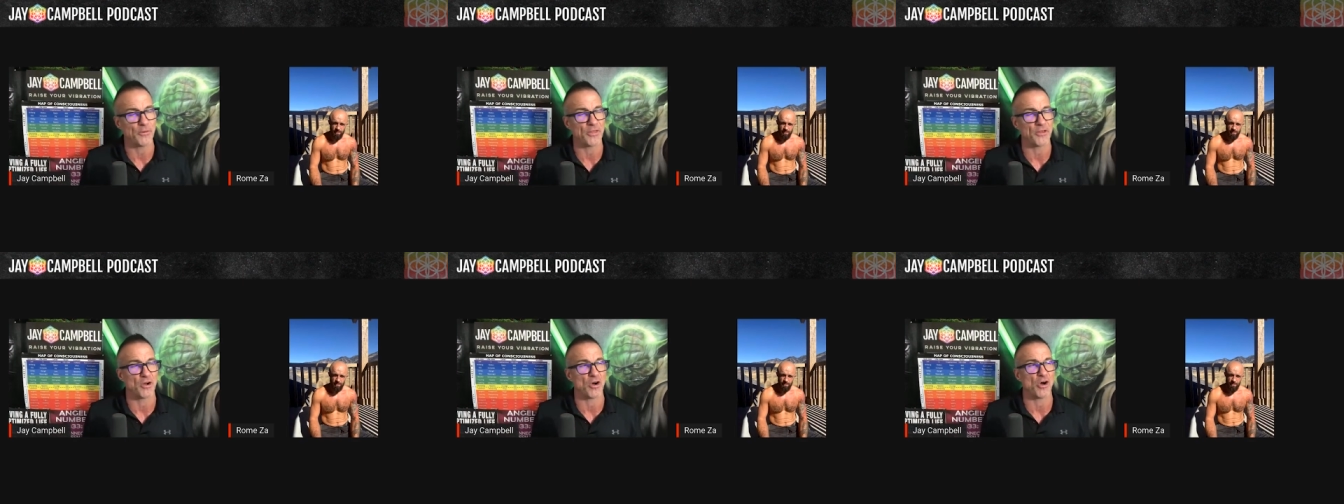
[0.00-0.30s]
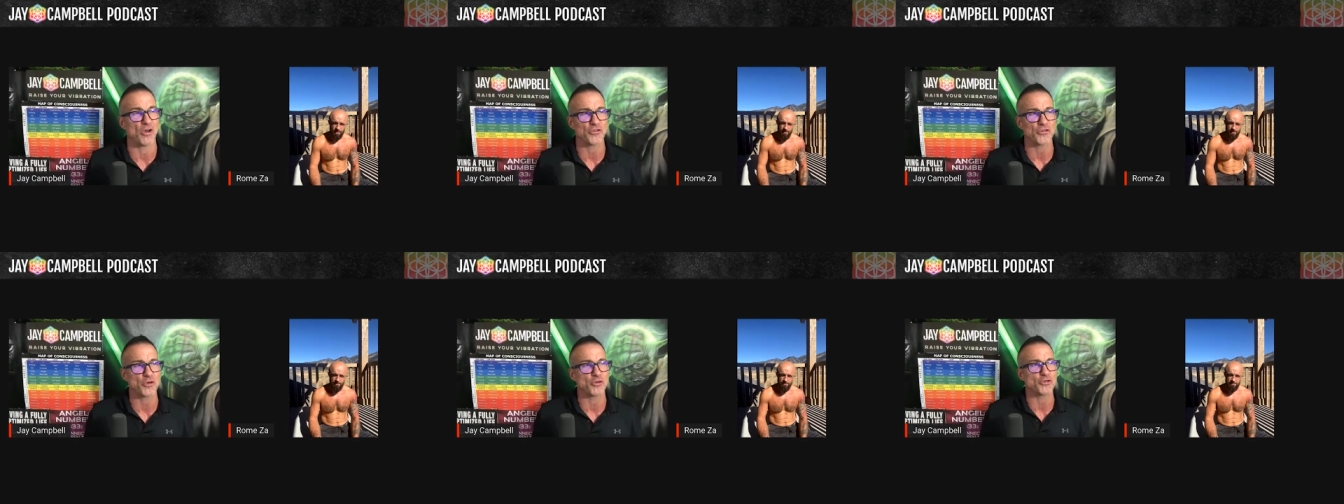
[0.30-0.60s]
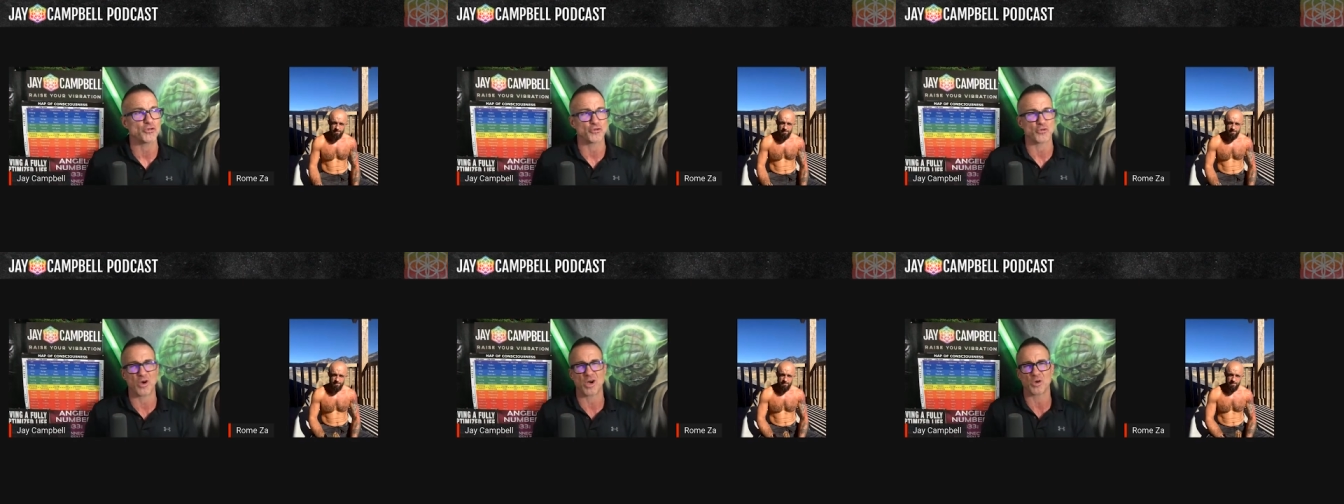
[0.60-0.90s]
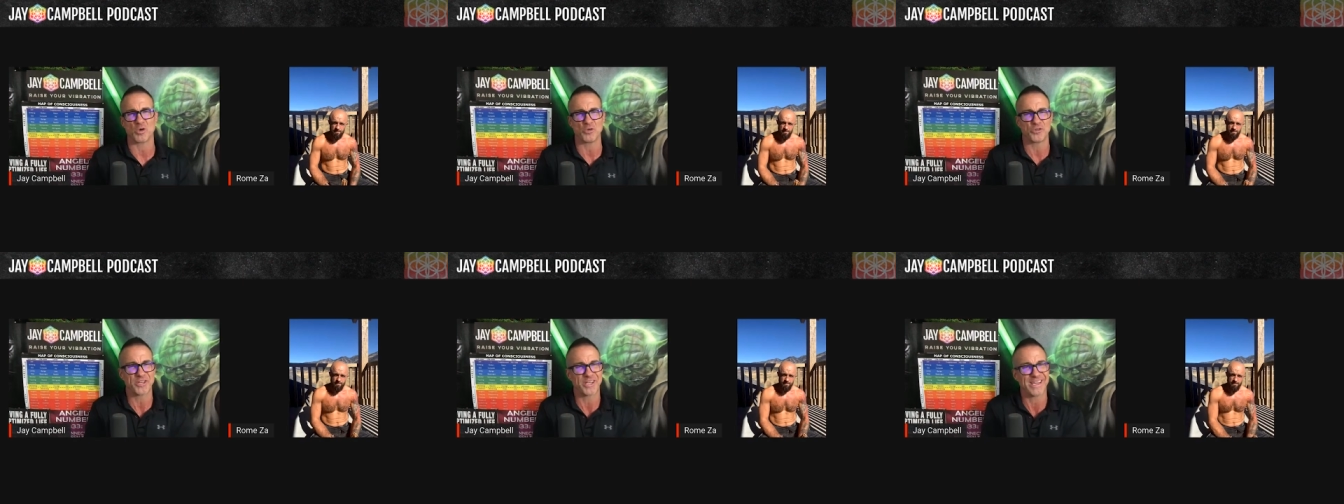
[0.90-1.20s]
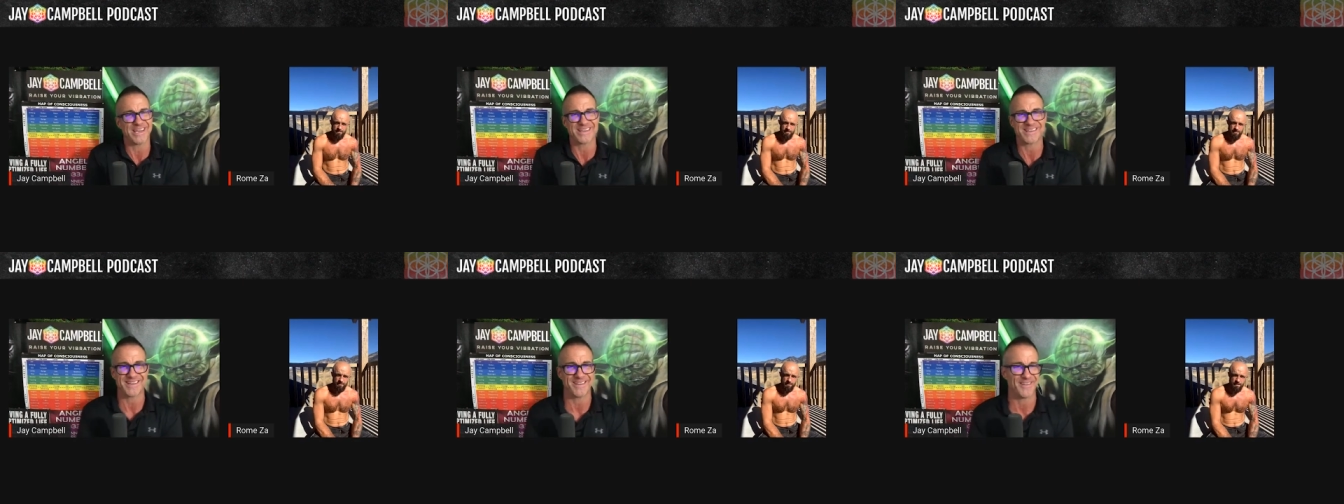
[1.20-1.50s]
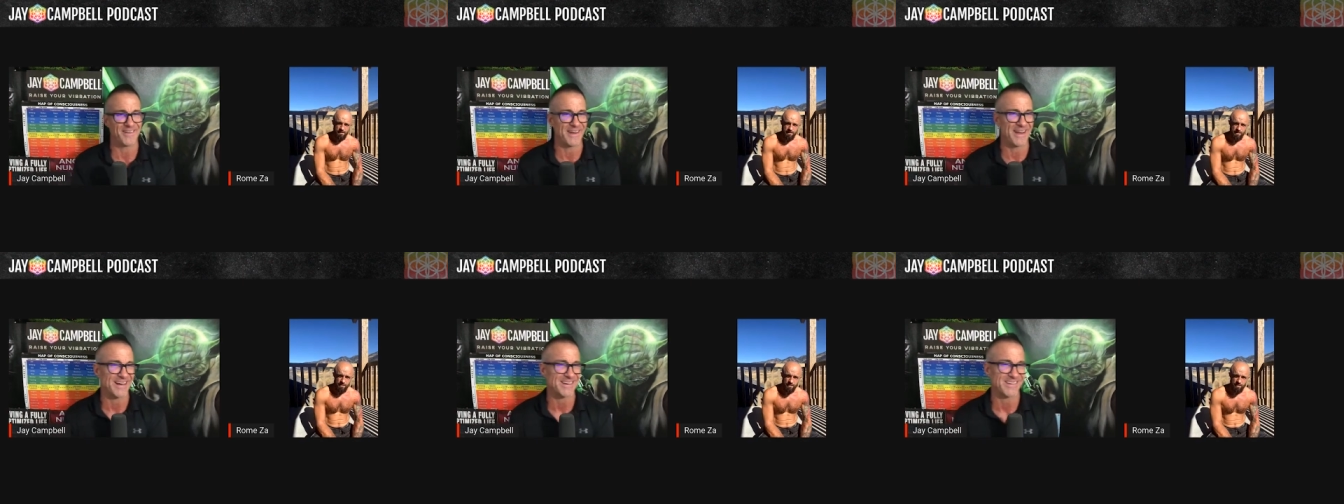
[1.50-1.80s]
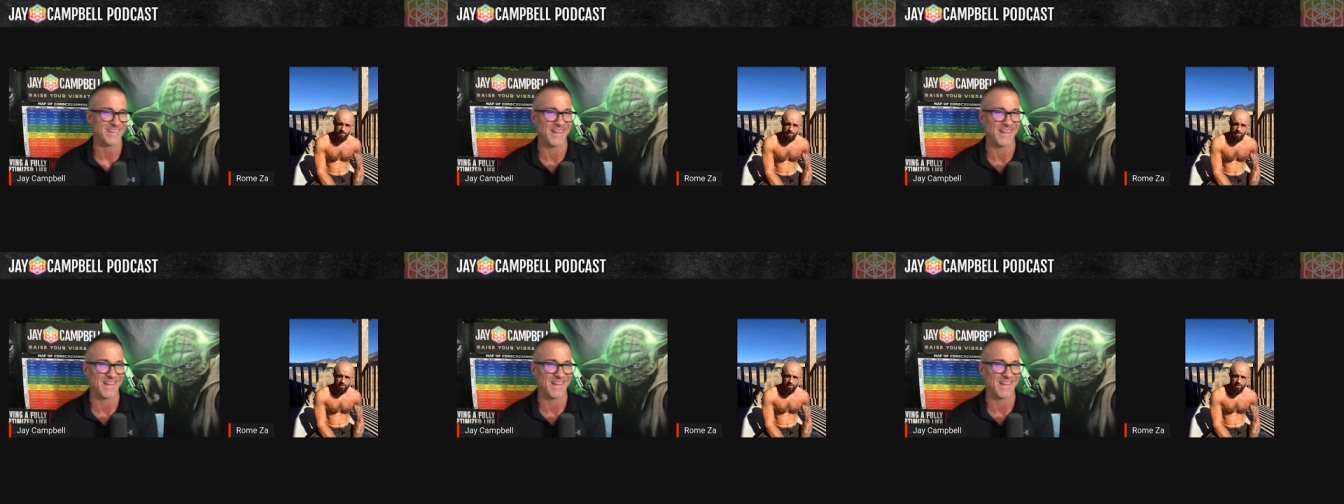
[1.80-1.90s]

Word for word: that also struggle to get to the next